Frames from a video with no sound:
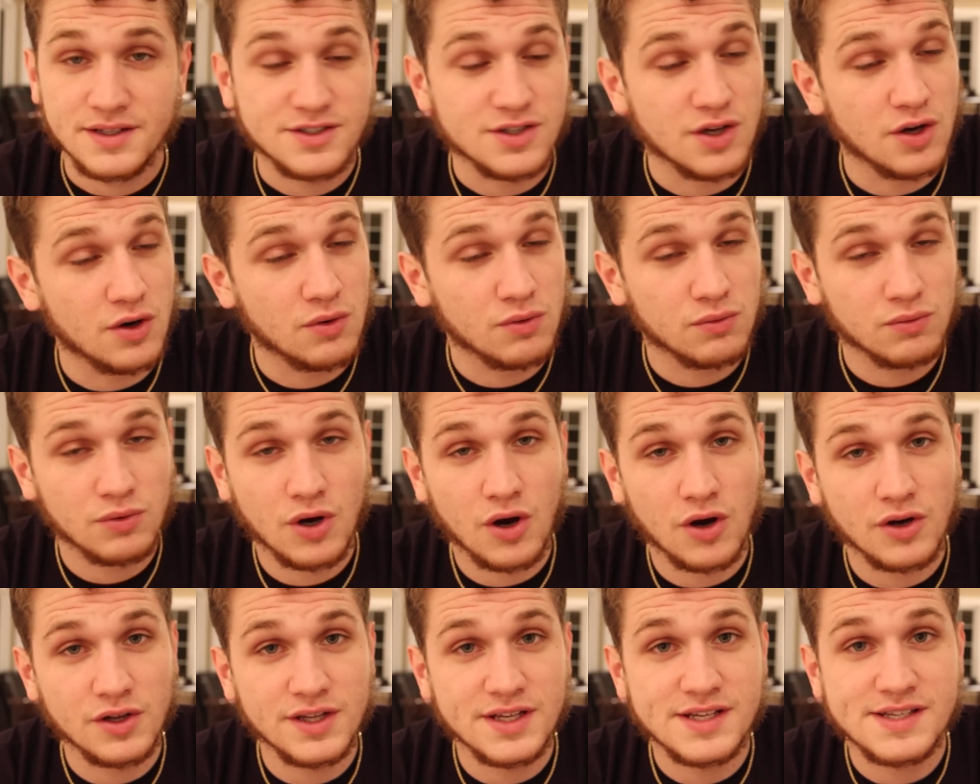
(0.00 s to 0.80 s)
So
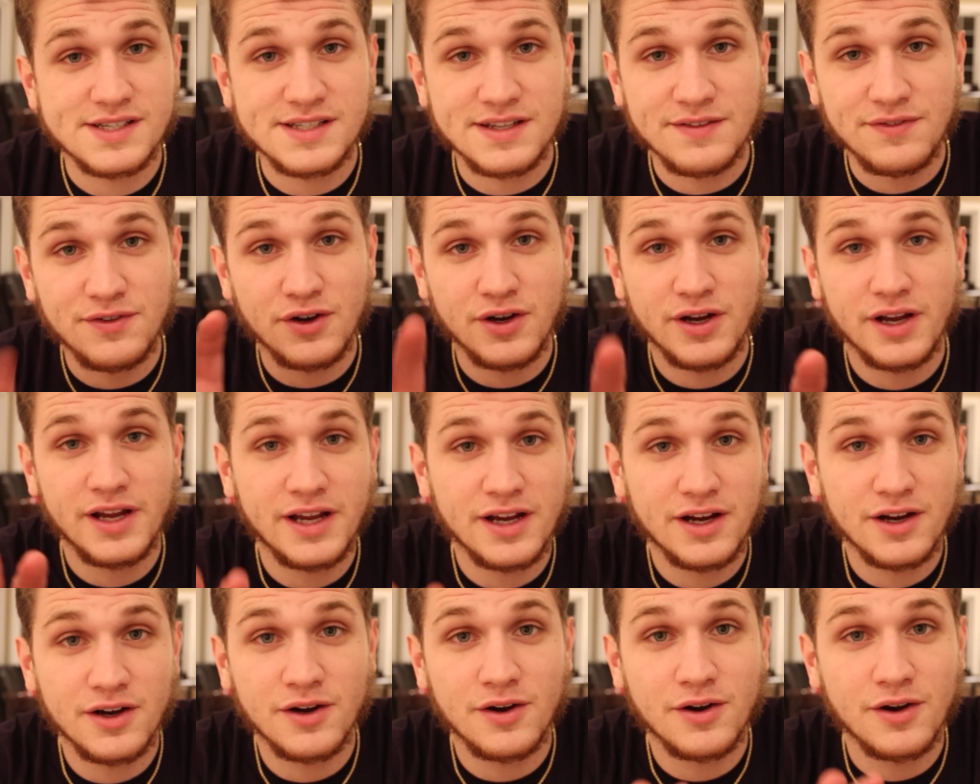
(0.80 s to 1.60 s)
regardless, if you're
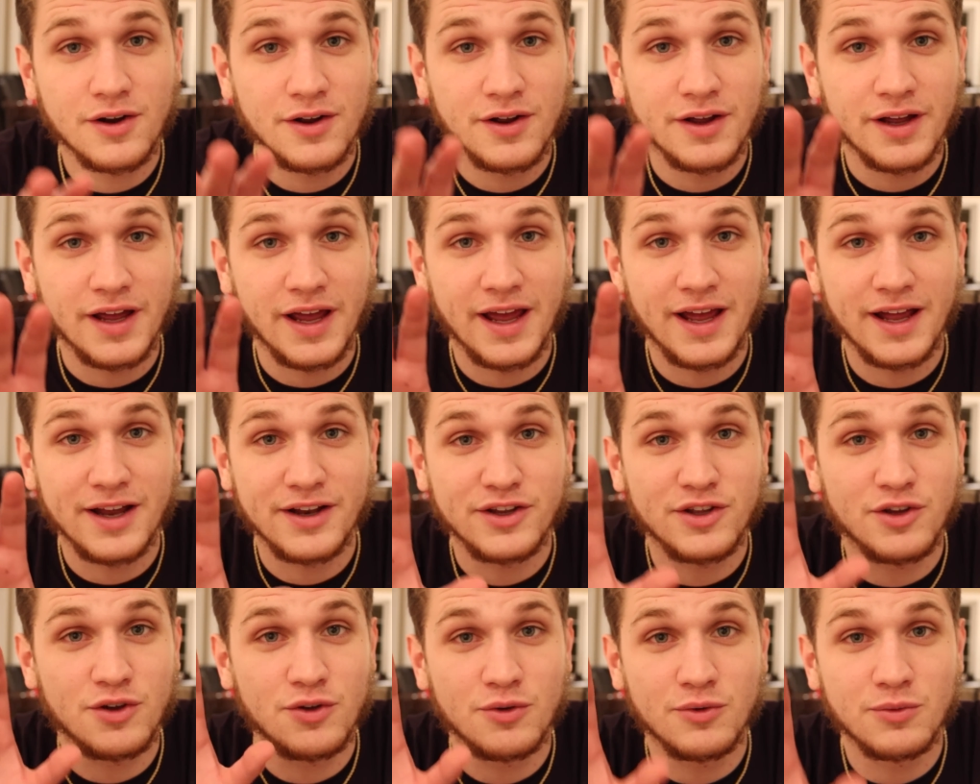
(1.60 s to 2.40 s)
here
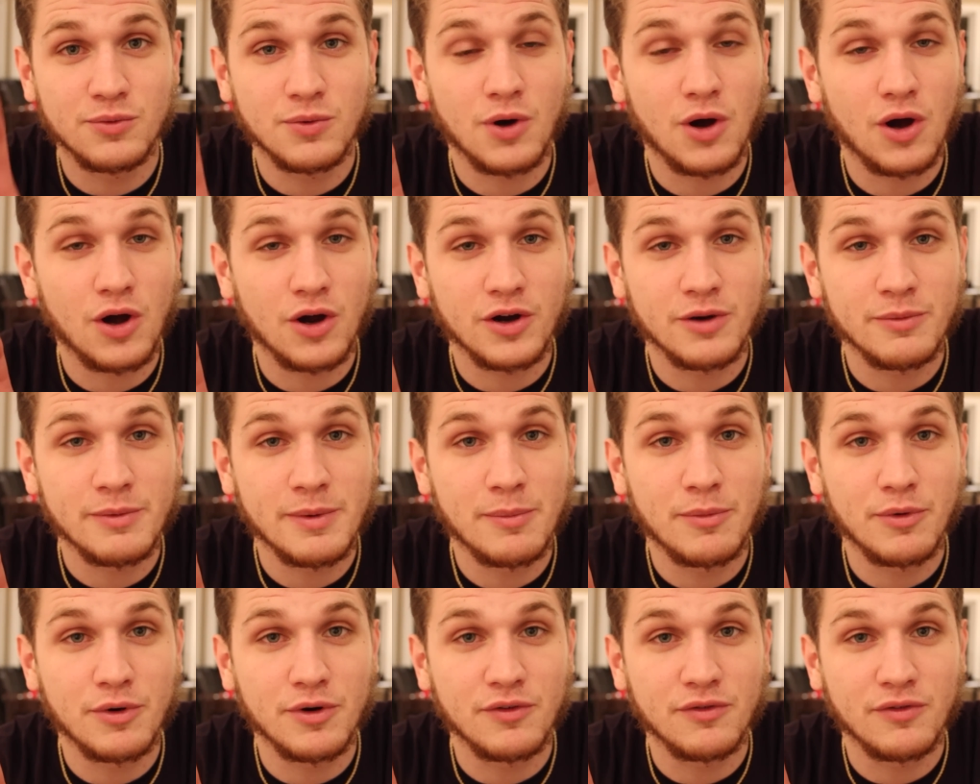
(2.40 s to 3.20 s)
and you are a
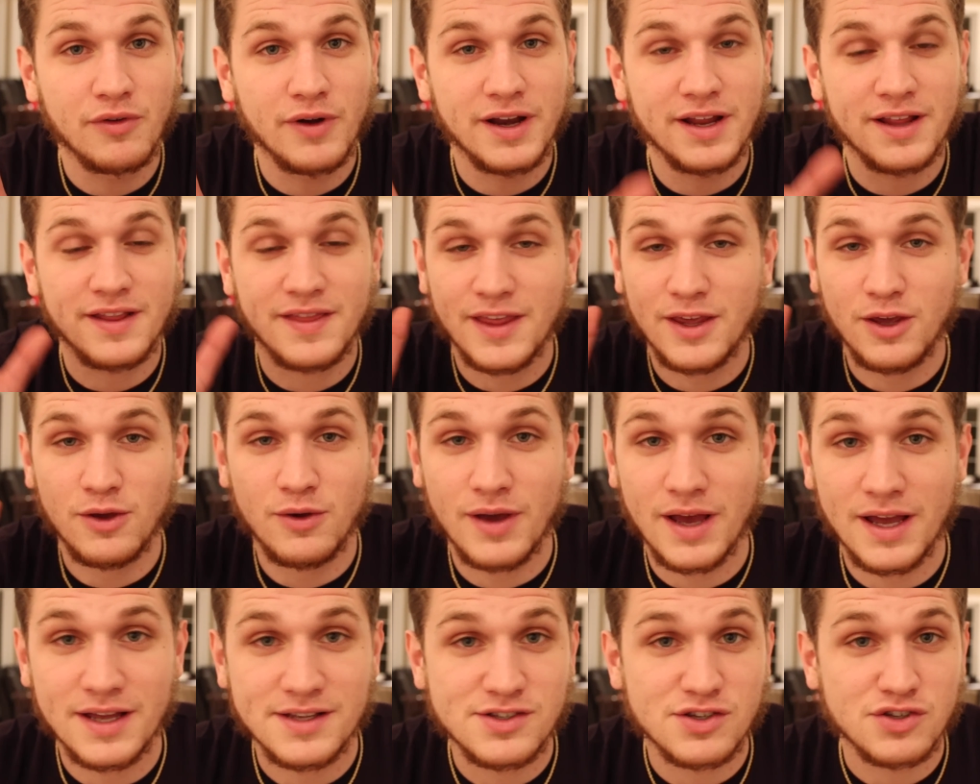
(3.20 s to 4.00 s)
member of Reddit, thank
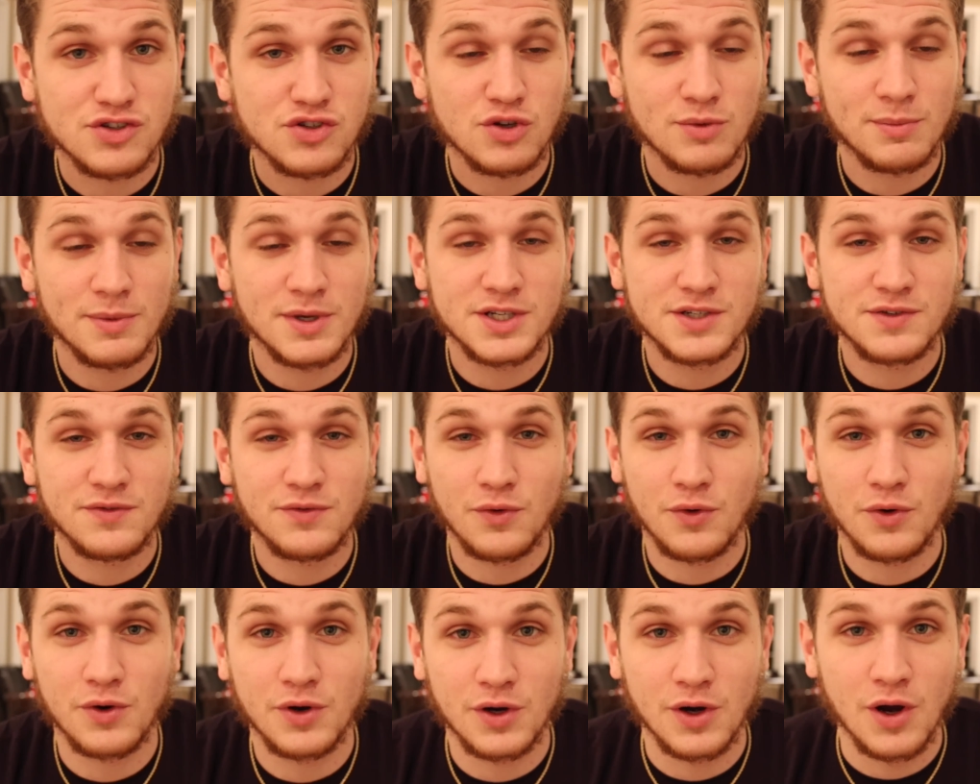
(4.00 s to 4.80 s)
you guys so much
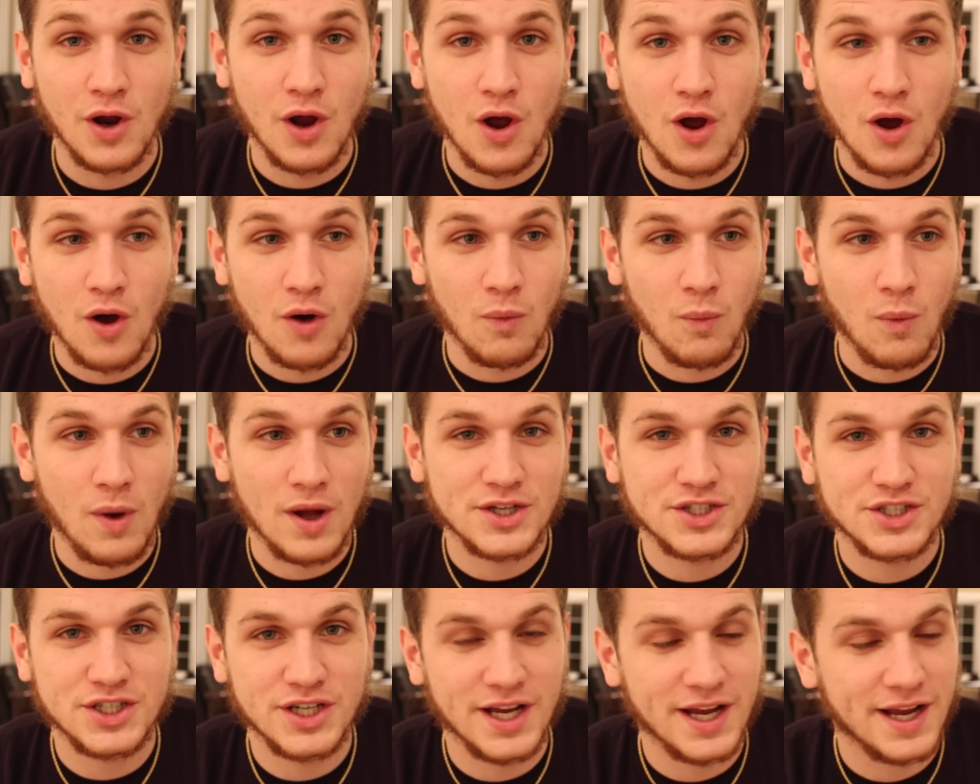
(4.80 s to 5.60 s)
for
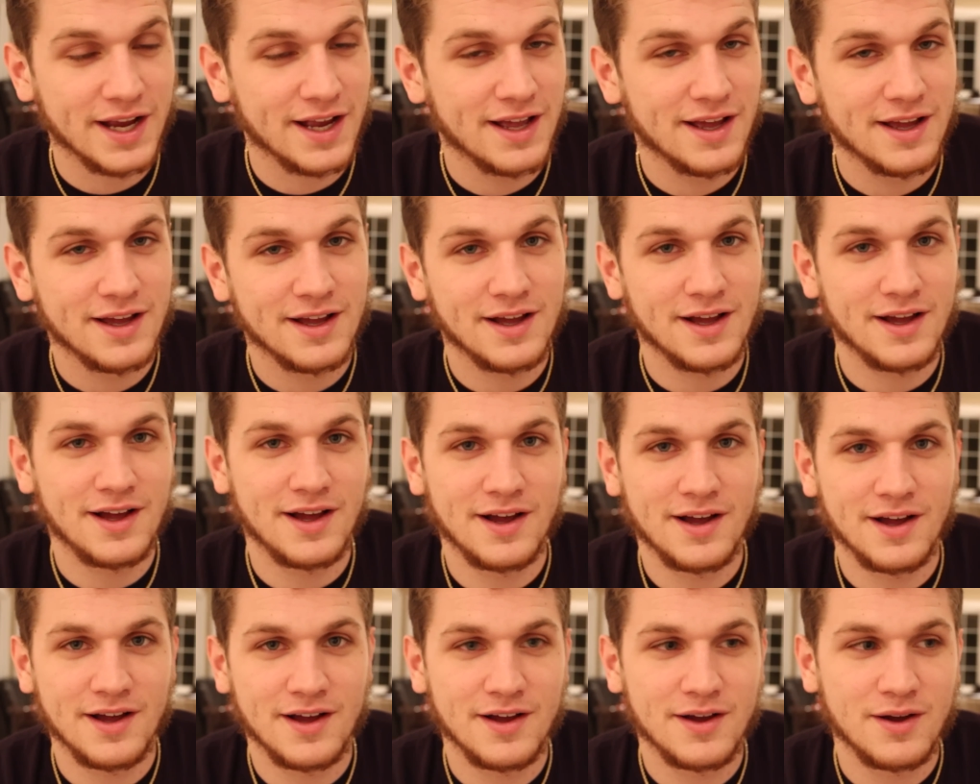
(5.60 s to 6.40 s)
watching
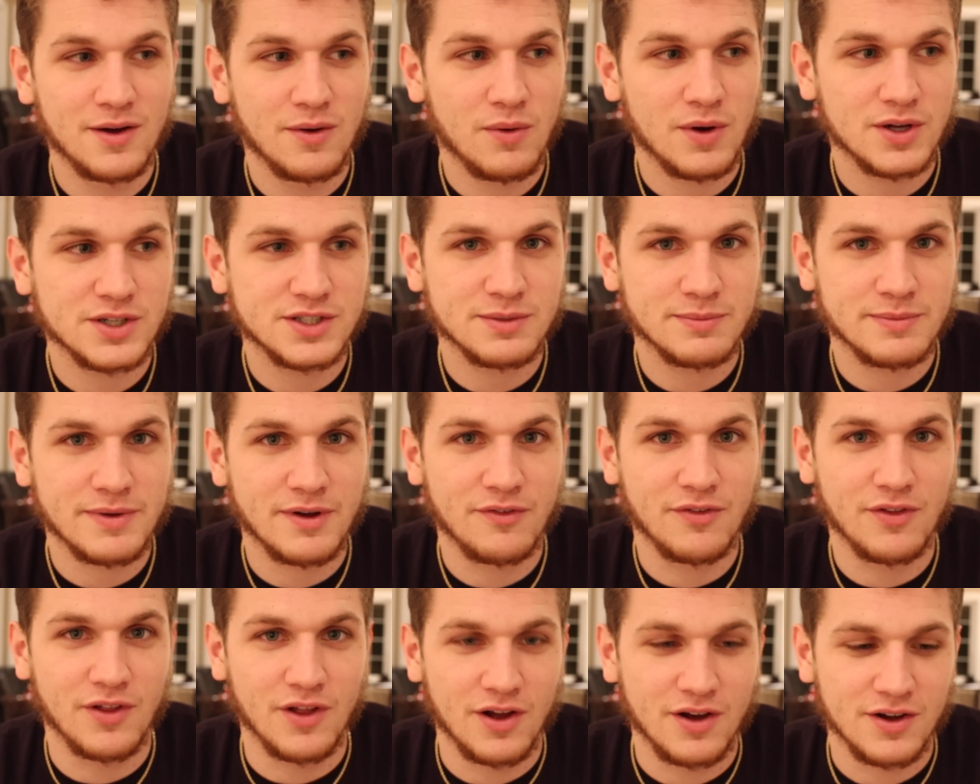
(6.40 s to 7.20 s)
my
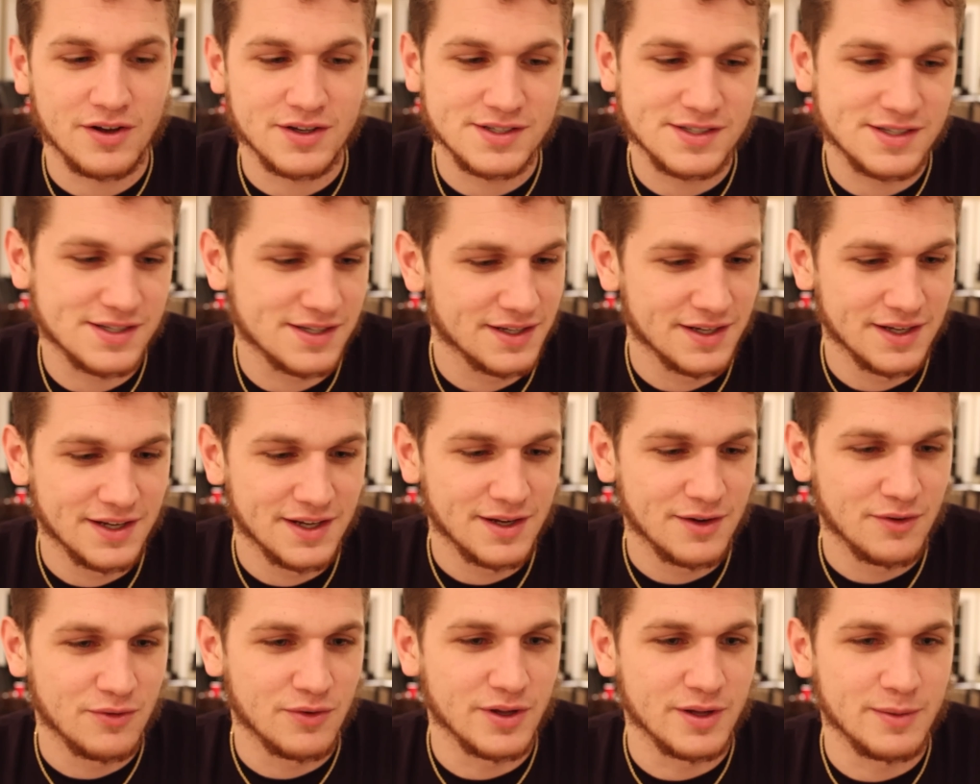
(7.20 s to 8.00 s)
vlogs.
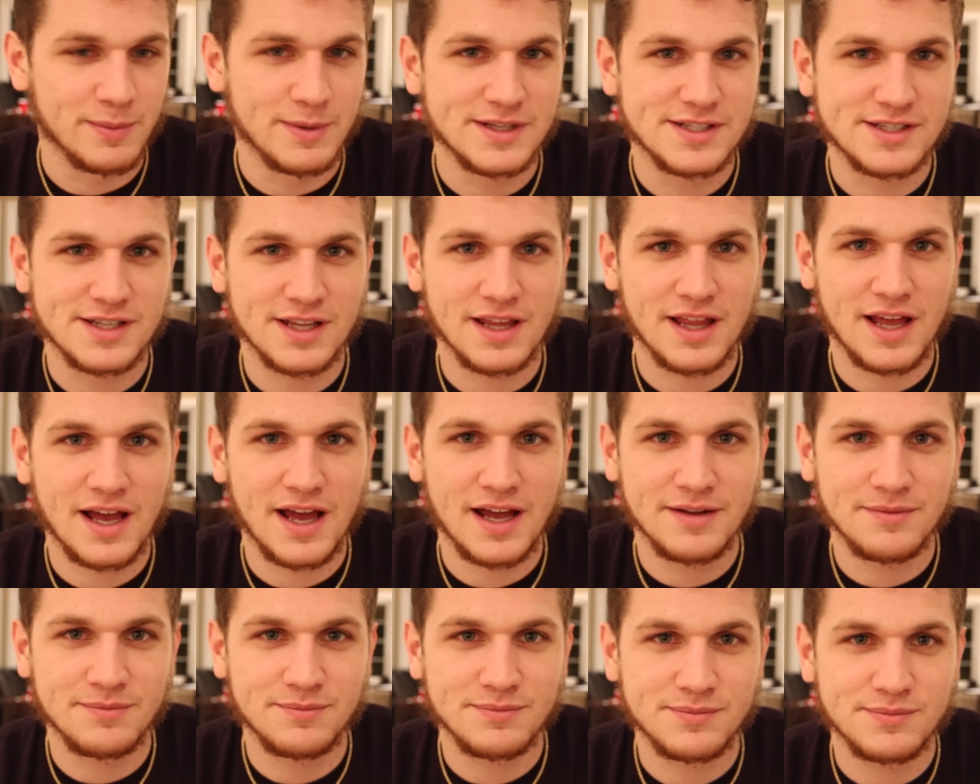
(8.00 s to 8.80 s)
Really means a
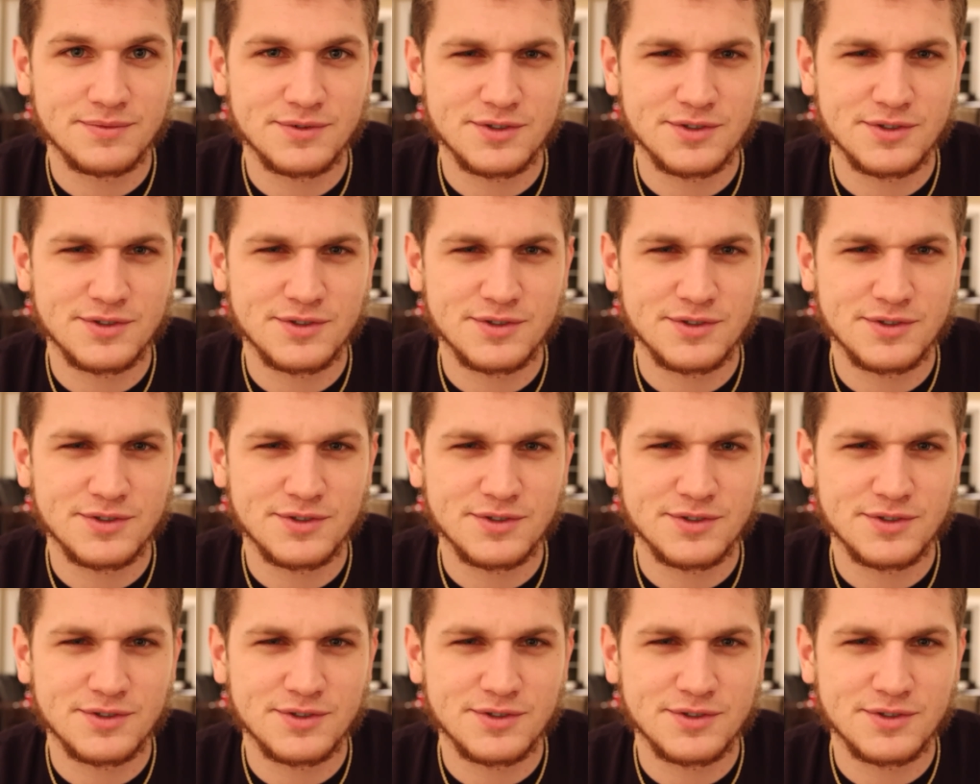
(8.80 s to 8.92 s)
lot.